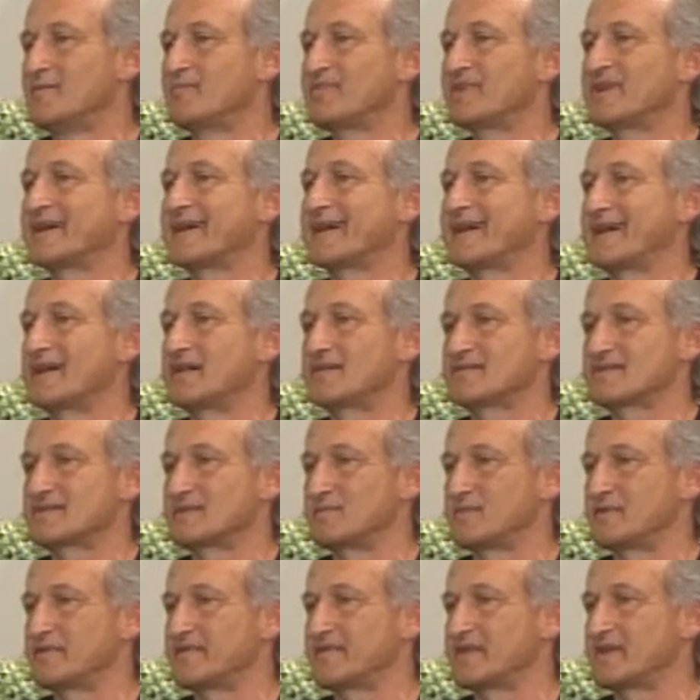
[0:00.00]
play out
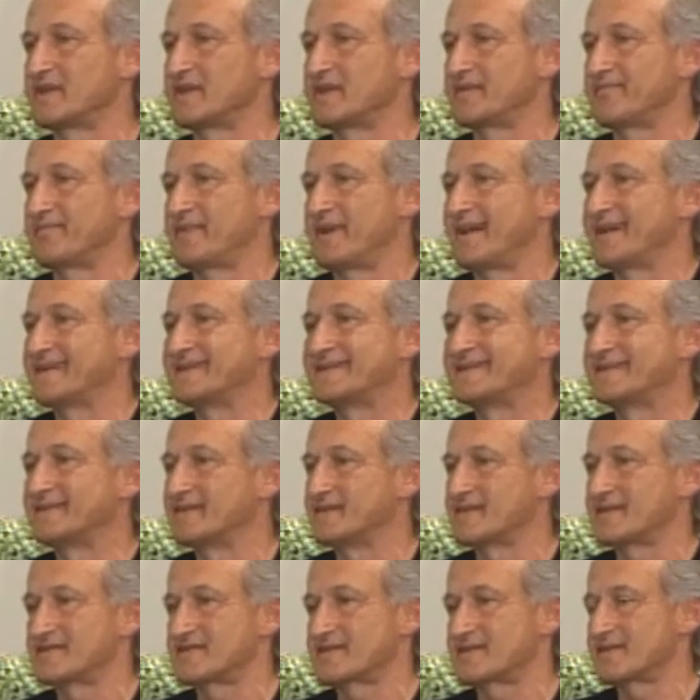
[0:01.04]
some of the
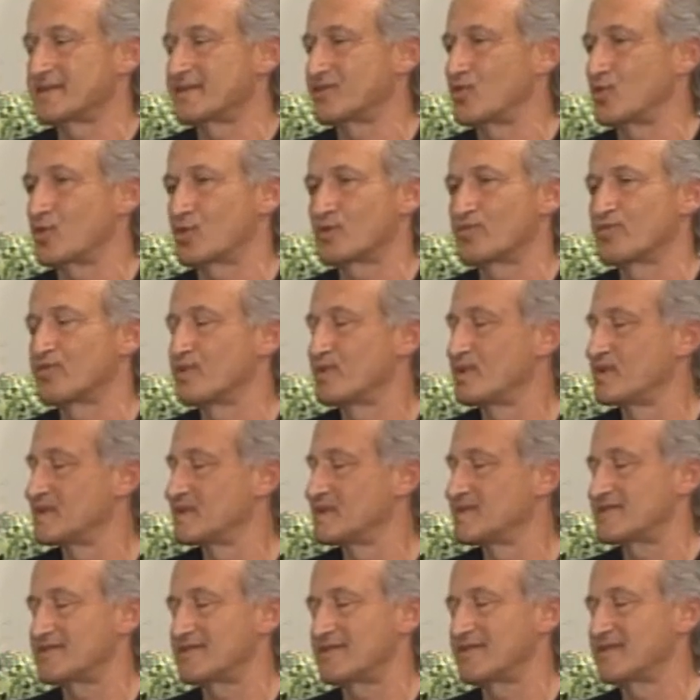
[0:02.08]
ideas that Corbu
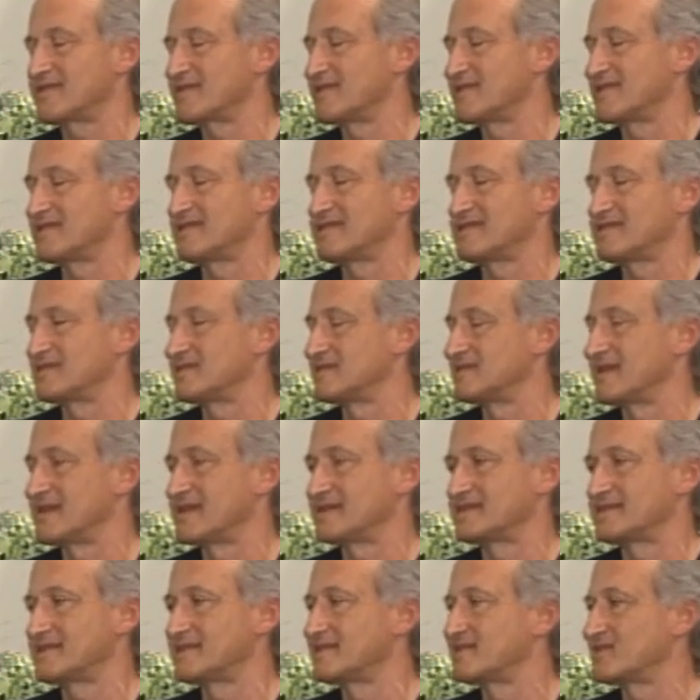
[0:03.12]
had started in the
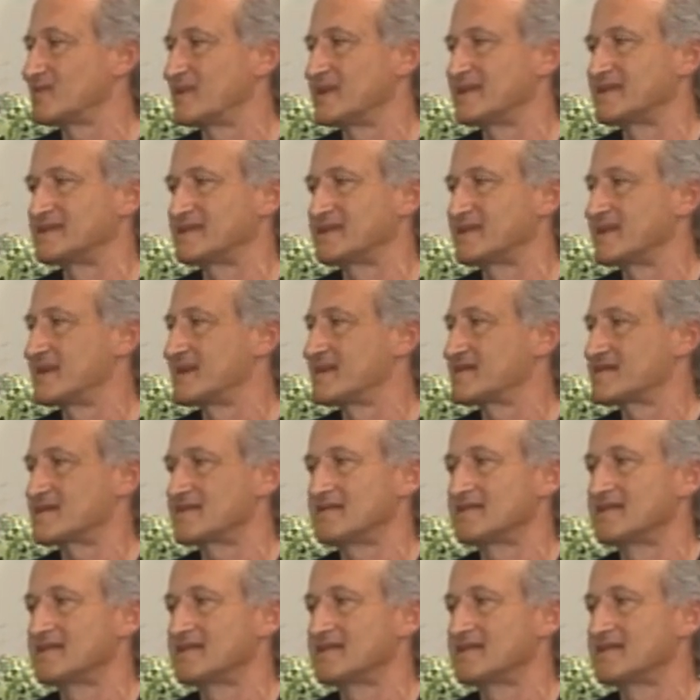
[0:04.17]
1920s, oh.